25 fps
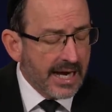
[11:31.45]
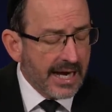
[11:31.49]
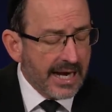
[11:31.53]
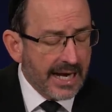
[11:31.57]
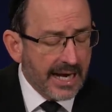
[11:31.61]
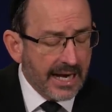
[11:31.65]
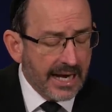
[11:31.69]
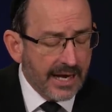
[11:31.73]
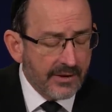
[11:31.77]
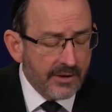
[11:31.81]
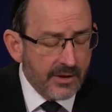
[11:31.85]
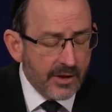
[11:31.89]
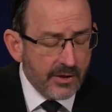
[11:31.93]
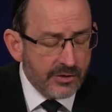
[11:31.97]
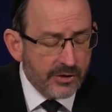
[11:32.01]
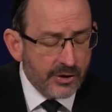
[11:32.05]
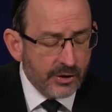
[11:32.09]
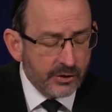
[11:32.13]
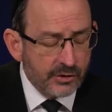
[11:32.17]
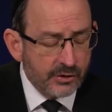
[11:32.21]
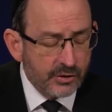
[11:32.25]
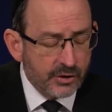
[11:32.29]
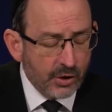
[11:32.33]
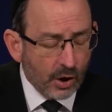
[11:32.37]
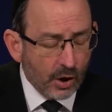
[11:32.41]
and
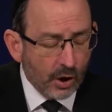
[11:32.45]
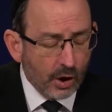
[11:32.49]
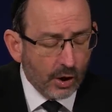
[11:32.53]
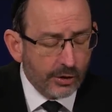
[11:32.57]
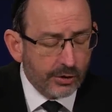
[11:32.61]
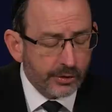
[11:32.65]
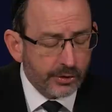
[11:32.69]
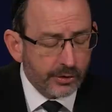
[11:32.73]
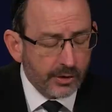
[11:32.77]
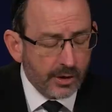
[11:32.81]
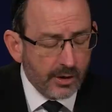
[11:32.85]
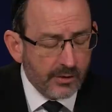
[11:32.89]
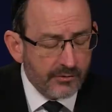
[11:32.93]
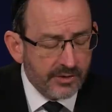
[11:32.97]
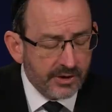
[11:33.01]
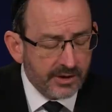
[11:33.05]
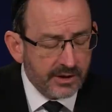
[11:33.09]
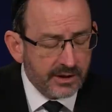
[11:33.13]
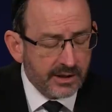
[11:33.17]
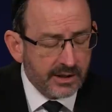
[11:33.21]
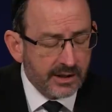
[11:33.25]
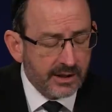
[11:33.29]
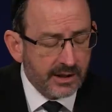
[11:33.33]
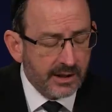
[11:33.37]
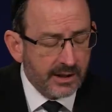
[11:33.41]
the daughter of the
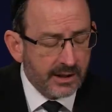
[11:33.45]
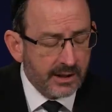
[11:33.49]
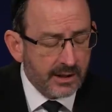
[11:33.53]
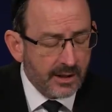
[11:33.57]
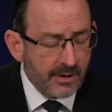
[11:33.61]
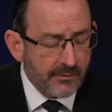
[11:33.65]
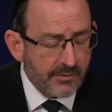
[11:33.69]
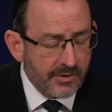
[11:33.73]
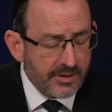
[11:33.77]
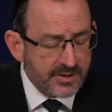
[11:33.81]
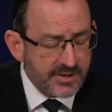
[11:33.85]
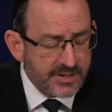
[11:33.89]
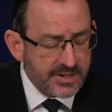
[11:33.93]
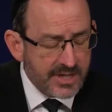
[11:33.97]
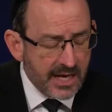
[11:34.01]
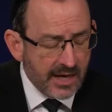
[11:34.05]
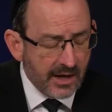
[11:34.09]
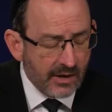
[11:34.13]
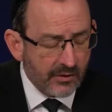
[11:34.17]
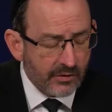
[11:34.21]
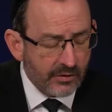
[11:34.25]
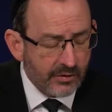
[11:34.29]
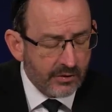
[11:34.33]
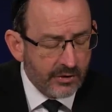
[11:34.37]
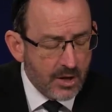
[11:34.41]
king of the
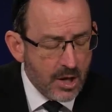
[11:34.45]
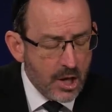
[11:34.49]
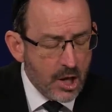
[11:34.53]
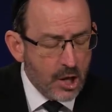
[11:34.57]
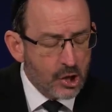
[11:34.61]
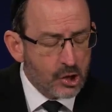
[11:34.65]
south,